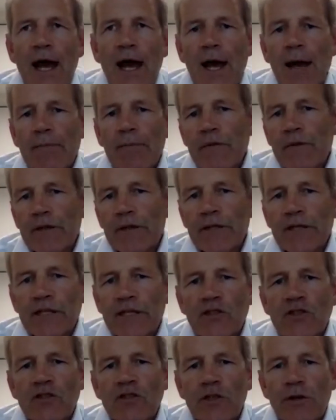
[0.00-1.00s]

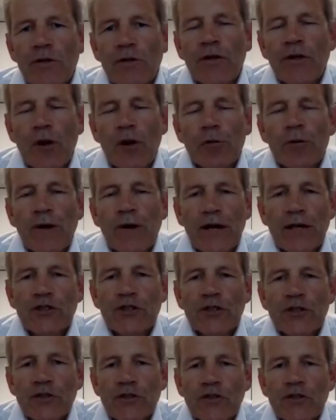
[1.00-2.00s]
than necessarily the
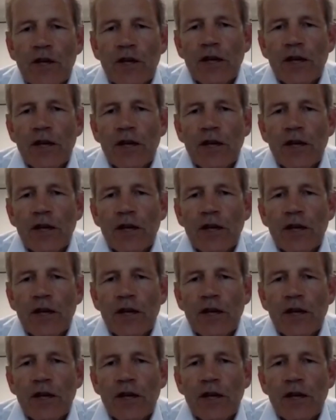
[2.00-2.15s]
operations.